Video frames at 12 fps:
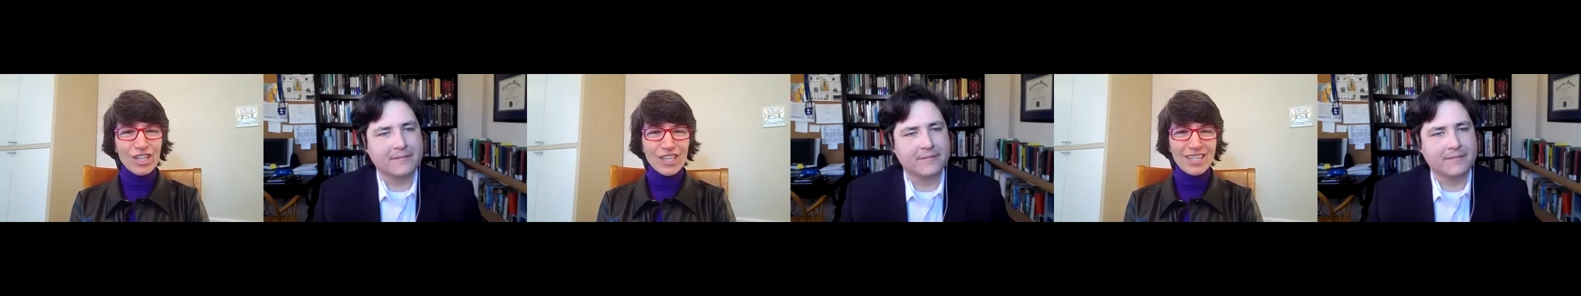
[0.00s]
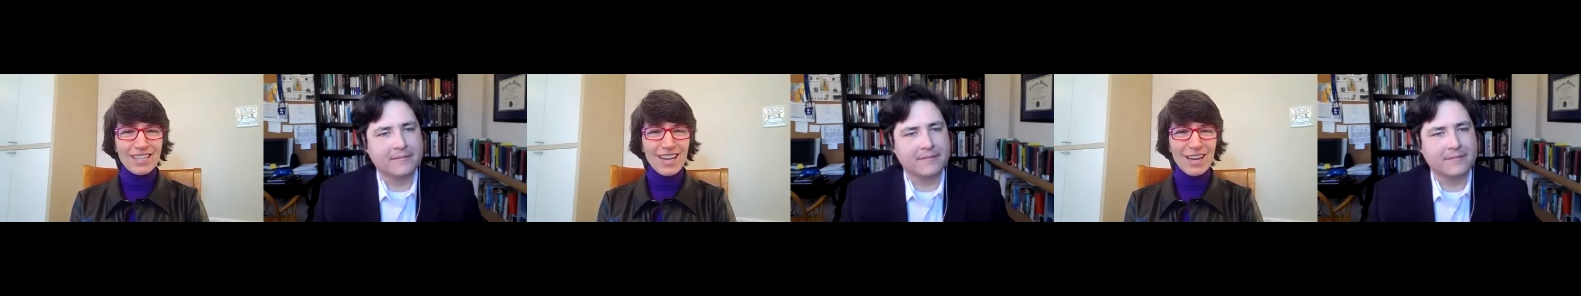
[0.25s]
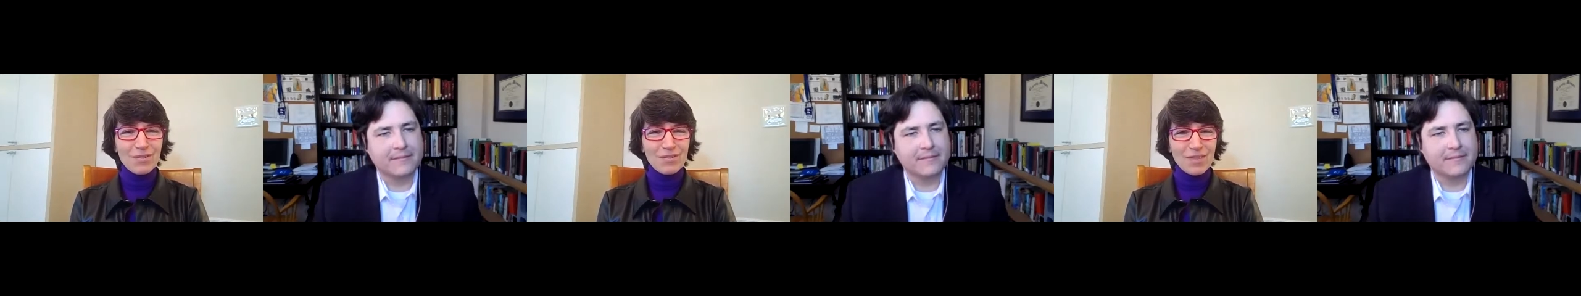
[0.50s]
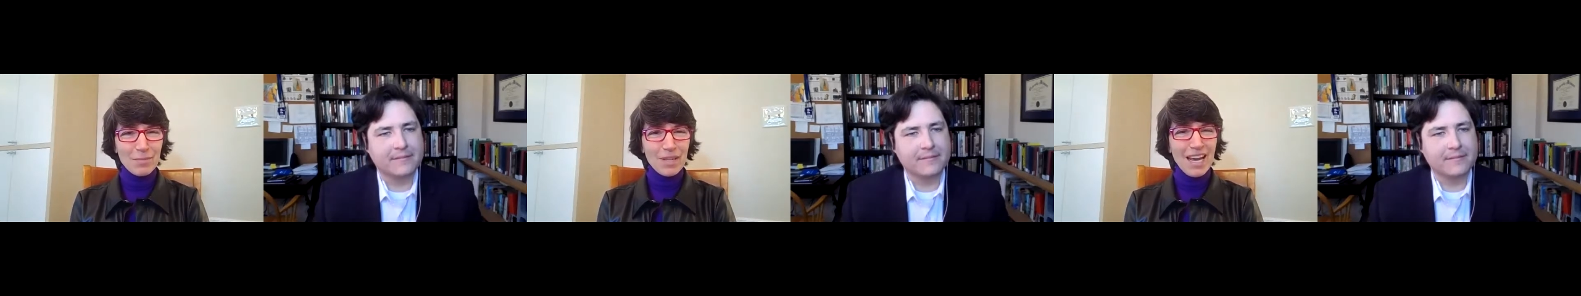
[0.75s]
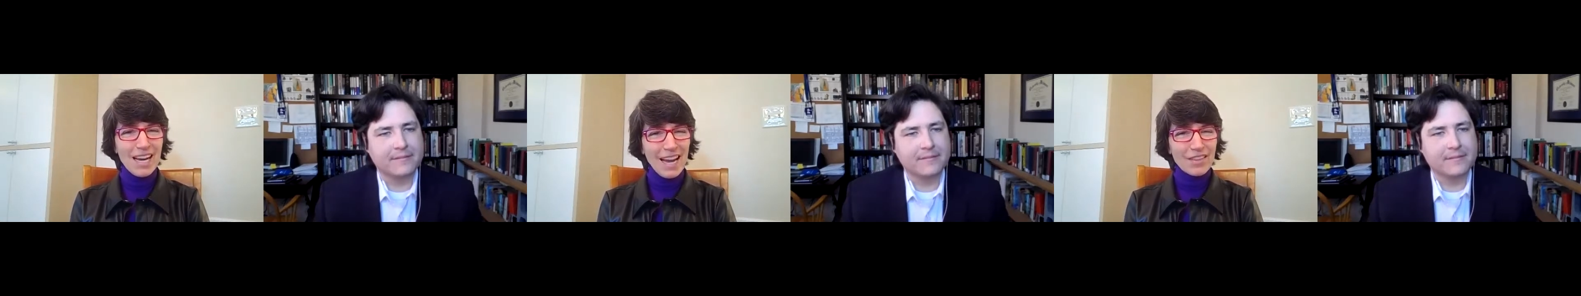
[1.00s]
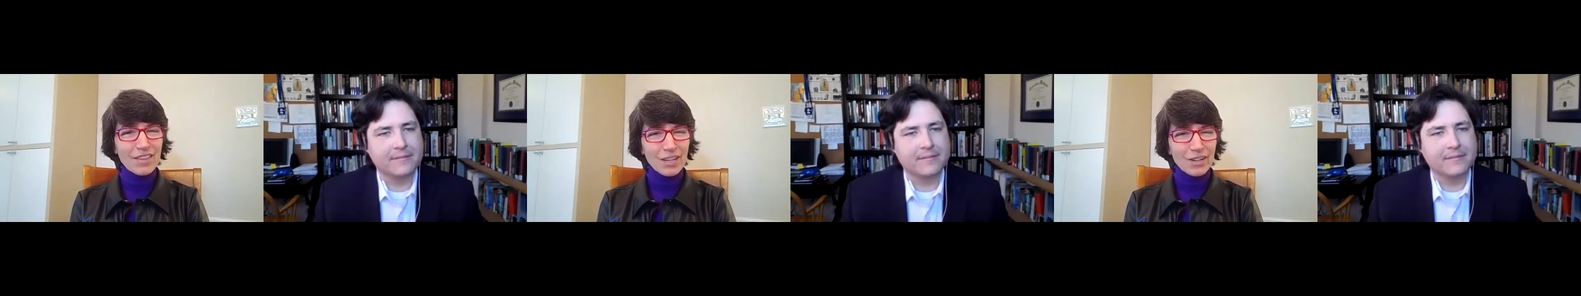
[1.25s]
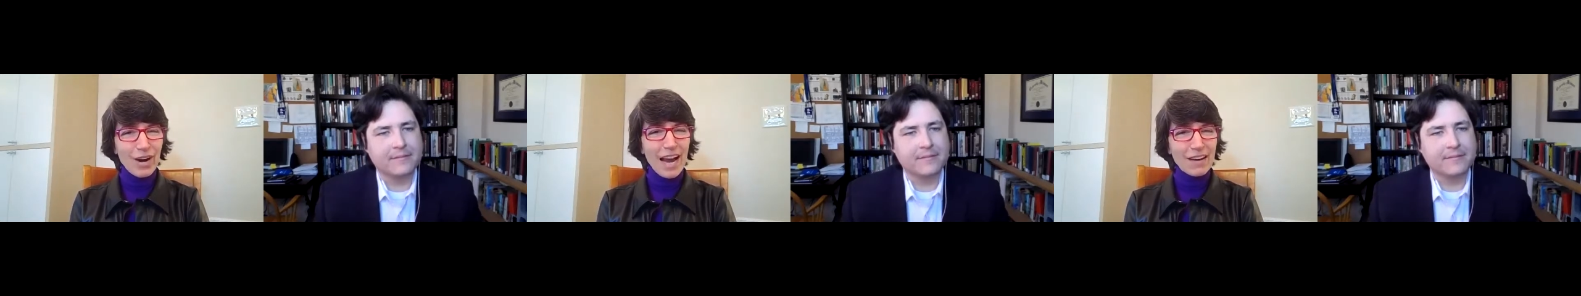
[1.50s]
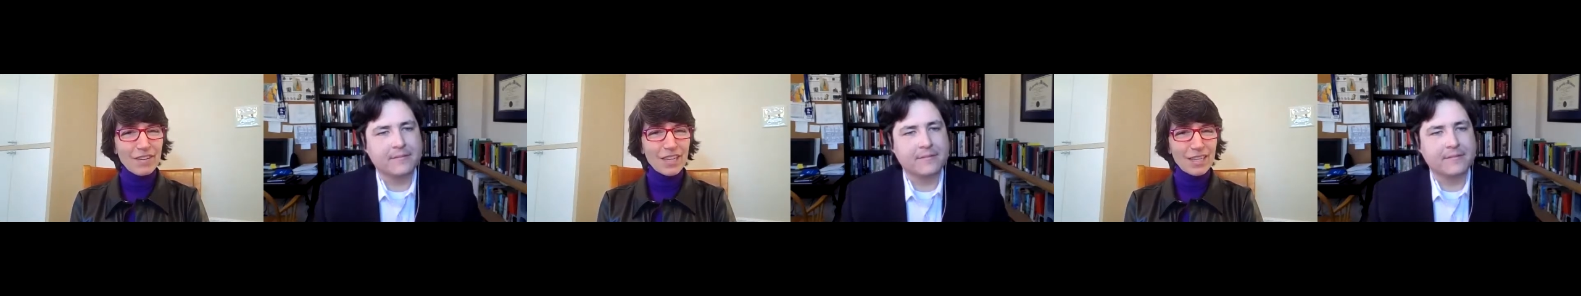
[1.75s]
Speaker 1: just enough of some of that
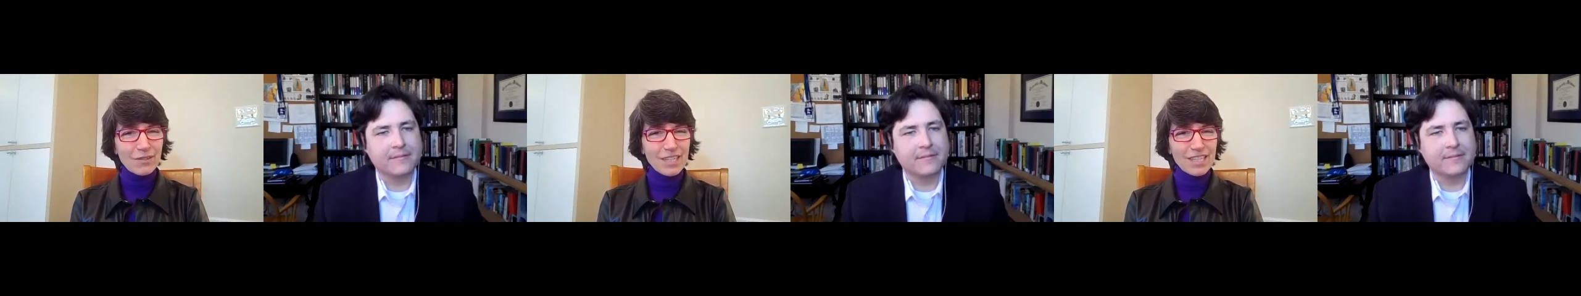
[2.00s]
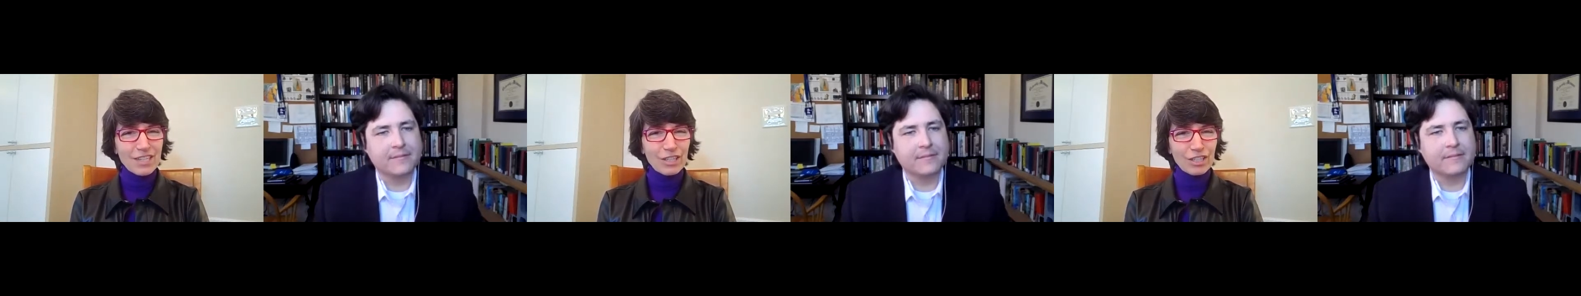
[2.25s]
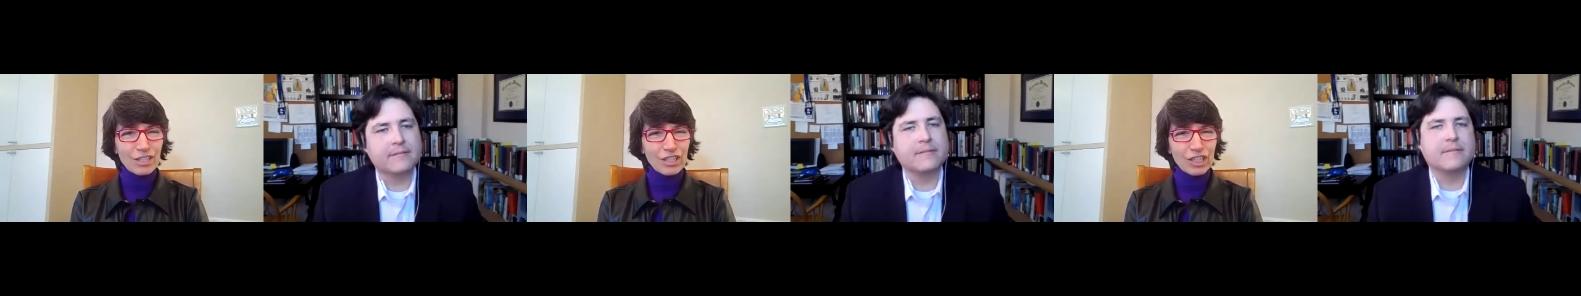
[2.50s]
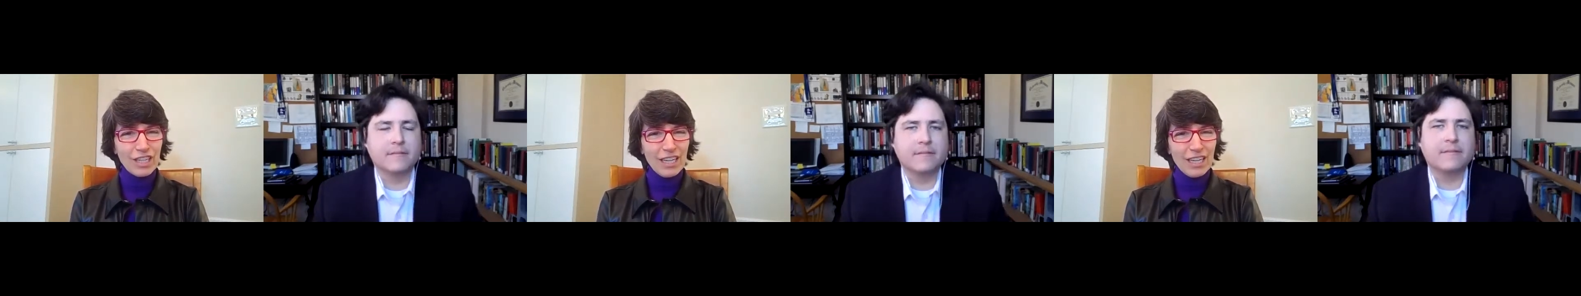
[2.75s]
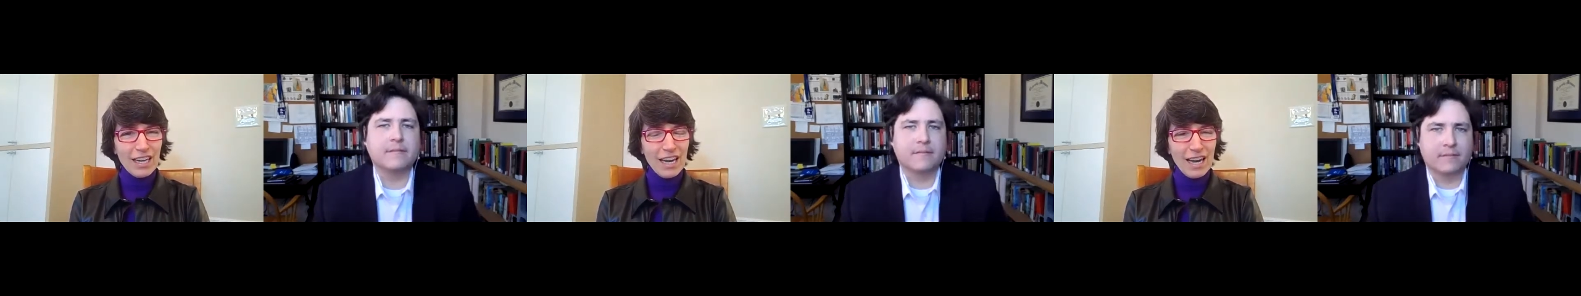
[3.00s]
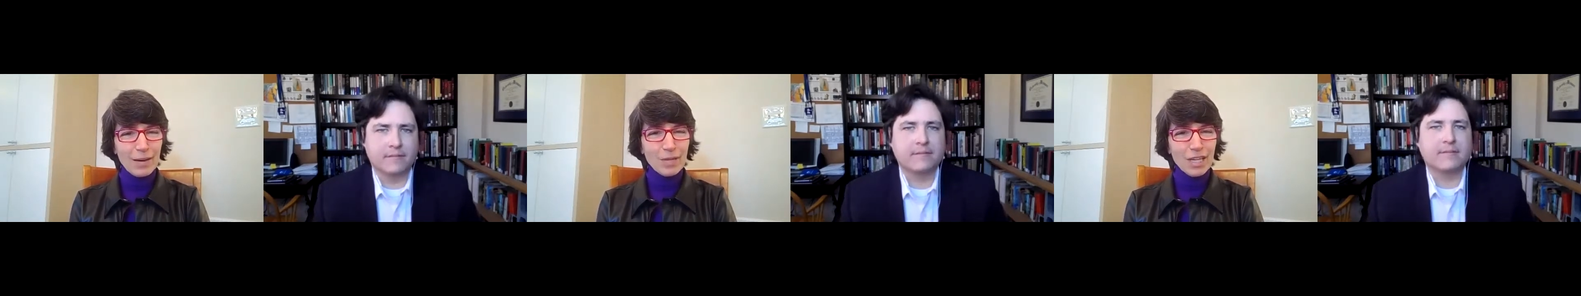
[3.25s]
ethnographic research uh,